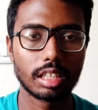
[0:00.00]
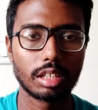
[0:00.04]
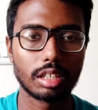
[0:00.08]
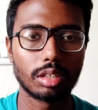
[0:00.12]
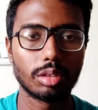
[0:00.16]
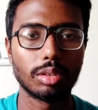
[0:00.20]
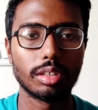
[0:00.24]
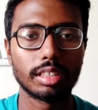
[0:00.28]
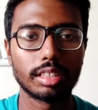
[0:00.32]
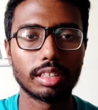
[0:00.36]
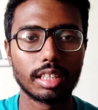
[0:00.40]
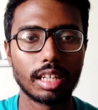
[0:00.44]
are
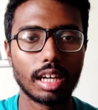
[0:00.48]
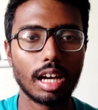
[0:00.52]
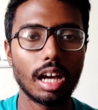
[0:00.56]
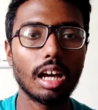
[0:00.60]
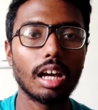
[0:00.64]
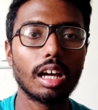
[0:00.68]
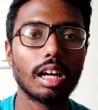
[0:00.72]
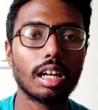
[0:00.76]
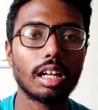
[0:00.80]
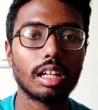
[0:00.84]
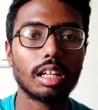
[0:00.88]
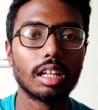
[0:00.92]
doing the
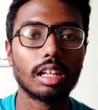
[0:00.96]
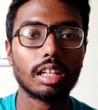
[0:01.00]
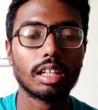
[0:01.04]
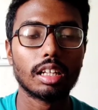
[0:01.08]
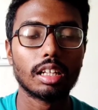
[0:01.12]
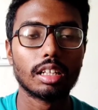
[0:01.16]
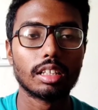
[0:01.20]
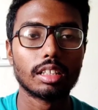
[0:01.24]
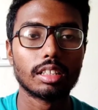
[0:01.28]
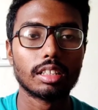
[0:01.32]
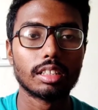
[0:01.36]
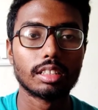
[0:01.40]

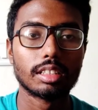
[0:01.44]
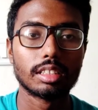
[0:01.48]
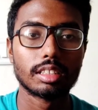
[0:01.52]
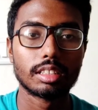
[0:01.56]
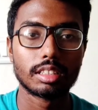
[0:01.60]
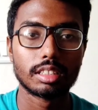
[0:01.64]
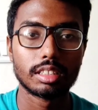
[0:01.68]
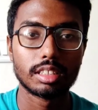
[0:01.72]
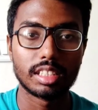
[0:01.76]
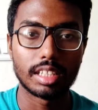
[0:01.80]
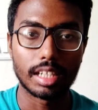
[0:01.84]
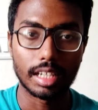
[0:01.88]

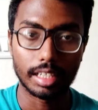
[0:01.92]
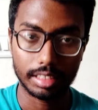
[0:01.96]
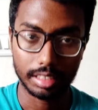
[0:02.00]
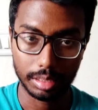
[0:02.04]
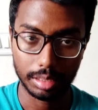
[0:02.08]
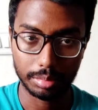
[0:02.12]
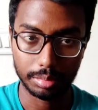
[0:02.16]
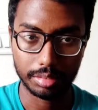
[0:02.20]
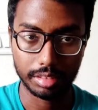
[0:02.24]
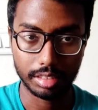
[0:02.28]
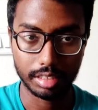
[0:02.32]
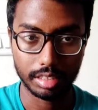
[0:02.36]

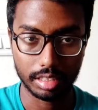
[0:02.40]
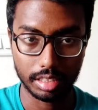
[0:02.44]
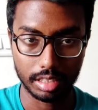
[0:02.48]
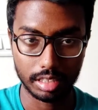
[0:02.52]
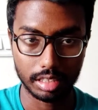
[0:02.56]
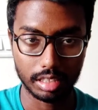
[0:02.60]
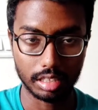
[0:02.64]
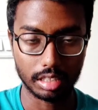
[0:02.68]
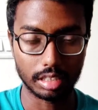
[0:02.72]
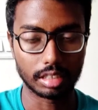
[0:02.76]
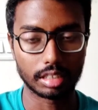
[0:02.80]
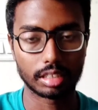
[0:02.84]
acceptance
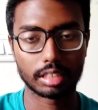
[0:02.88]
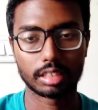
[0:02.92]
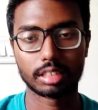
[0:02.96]
testing.